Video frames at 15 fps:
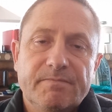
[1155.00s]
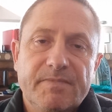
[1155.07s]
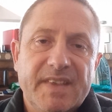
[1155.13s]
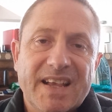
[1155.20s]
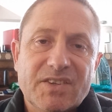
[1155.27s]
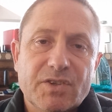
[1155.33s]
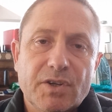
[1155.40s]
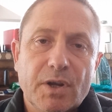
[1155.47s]

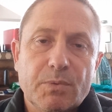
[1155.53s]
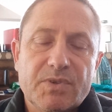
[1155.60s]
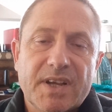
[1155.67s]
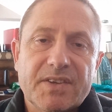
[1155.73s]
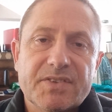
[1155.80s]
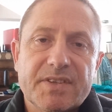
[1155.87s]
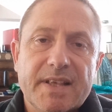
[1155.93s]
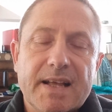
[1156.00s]
Next to no
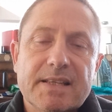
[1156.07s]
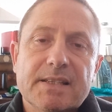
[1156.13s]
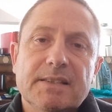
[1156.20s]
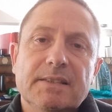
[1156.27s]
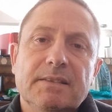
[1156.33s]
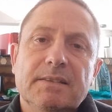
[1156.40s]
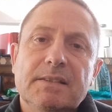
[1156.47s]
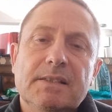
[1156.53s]
chance of that.
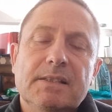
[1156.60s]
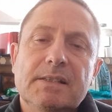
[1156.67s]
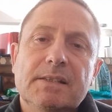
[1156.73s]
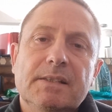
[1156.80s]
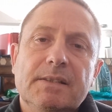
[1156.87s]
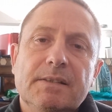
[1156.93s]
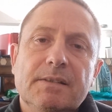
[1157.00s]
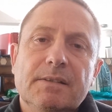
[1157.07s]

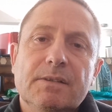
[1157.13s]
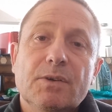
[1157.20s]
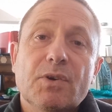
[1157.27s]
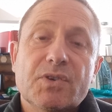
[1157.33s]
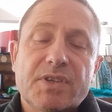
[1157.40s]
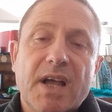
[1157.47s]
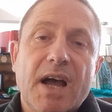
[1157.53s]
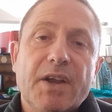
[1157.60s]

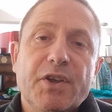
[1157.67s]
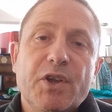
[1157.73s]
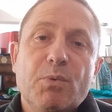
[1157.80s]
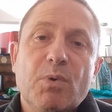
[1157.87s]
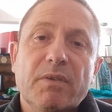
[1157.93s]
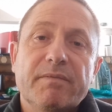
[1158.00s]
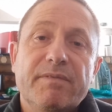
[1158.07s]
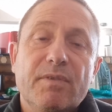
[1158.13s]
Or start a new
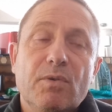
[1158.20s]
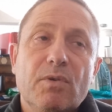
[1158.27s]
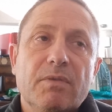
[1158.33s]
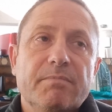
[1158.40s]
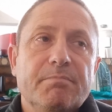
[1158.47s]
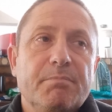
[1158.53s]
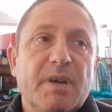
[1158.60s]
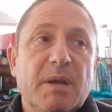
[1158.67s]
one for
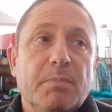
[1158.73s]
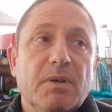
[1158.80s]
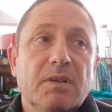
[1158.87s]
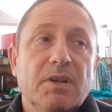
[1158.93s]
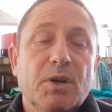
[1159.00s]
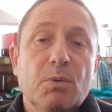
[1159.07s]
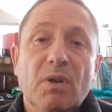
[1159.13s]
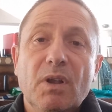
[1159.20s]
people
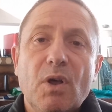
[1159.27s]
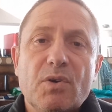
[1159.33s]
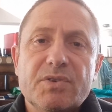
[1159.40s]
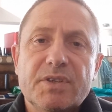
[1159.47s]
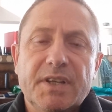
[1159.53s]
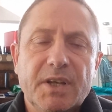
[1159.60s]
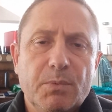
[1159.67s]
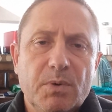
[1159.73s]
who are
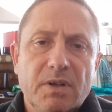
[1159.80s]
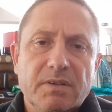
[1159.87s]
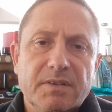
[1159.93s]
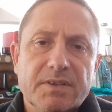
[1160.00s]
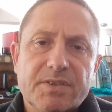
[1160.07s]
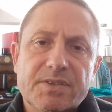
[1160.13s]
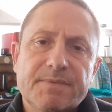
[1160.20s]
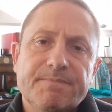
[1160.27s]
lost in the
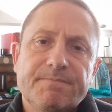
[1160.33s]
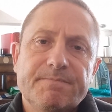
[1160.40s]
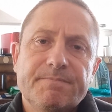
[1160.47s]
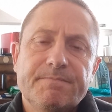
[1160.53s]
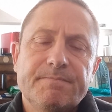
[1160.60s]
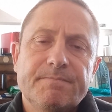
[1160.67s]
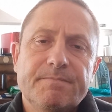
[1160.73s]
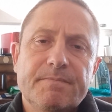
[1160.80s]
wilderness.
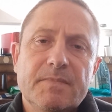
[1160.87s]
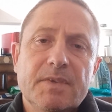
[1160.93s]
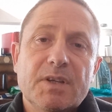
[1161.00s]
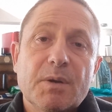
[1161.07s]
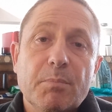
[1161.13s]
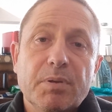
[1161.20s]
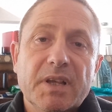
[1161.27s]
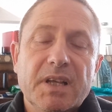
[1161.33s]

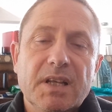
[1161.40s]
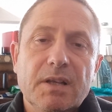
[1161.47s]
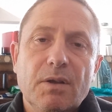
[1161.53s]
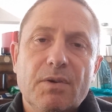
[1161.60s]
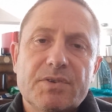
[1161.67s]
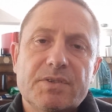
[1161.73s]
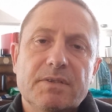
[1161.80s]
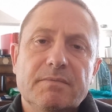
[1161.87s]
Completely
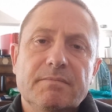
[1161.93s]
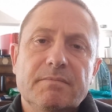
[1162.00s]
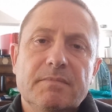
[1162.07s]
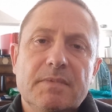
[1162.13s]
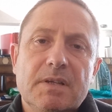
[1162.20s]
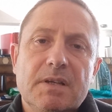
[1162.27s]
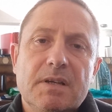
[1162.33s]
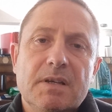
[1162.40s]
lost.
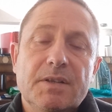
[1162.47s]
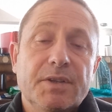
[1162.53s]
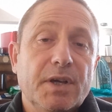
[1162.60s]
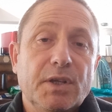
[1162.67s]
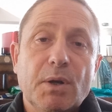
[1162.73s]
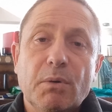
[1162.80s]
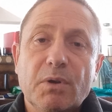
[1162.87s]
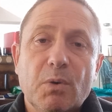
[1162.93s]
They
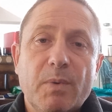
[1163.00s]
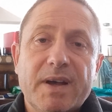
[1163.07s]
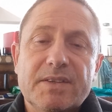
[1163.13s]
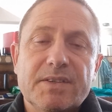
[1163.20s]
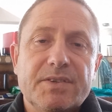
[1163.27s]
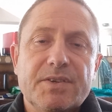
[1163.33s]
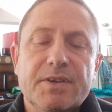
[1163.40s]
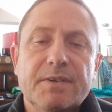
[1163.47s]
don't know where
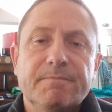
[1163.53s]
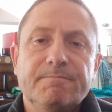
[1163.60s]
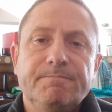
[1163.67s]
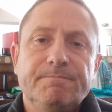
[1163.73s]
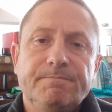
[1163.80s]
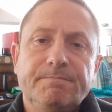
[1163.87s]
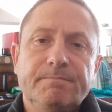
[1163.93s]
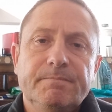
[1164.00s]
to turn.
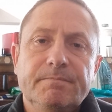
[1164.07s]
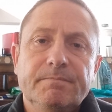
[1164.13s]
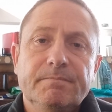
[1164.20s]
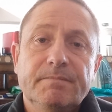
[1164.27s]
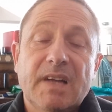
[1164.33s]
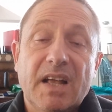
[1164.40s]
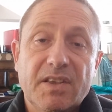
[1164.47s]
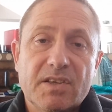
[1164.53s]

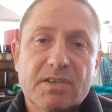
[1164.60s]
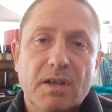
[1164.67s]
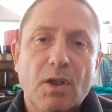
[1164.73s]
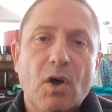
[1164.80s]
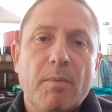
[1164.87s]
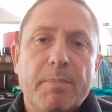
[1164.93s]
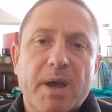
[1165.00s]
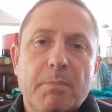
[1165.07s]
And there's a
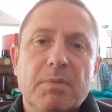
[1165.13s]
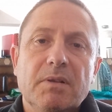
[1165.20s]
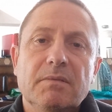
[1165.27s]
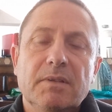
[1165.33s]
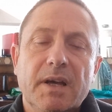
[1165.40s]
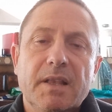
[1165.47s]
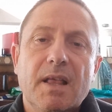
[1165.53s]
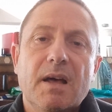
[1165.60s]
lot of people
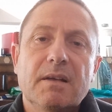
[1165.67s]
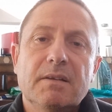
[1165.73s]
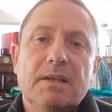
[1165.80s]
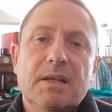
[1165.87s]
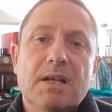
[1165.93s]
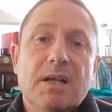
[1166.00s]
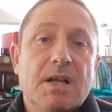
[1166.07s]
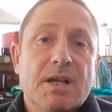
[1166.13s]
like that.
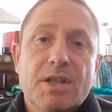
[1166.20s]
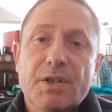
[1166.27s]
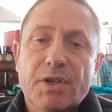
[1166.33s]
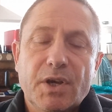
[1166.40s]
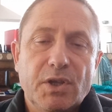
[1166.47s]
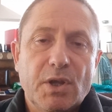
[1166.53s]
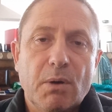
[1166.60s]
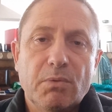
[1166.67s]

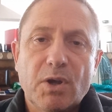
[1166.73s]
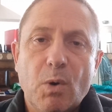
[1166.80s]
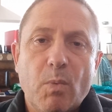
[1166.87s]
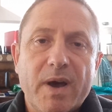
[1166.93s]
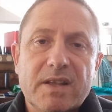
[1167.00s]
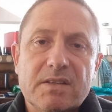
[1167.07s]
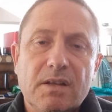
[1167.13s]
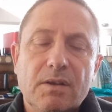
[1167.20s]
They don't know
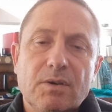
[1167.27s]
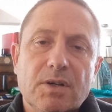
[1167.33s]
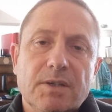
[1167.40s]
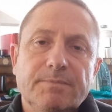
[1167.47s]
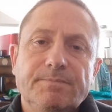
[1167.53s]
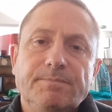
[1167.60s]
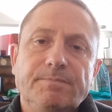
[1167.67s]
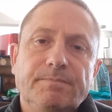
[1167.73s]
where to look
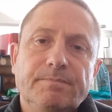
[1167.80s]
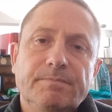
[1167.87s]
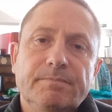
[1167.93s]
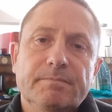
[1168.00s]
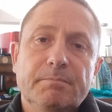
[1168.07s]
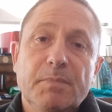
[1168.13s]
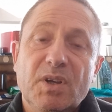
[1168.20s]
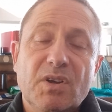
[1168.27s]

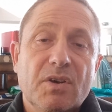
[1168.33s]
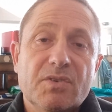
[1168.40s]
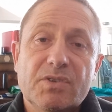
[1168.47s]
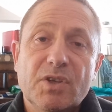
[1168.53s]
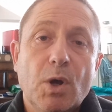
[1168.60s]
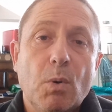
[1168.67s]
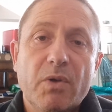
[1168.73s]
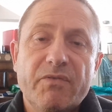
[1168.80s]
because
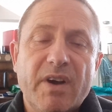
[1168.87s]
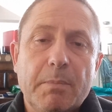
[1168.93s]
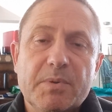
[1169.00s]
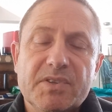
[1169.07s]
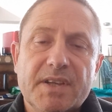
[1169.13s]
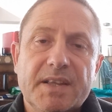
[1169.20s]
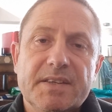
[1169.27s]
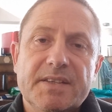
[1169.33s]
no one
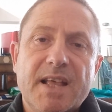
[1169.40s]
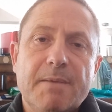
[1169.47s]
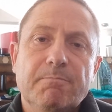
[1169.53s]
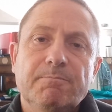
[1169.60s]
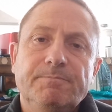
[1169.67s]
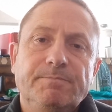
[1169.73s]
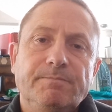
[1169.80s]
represents them.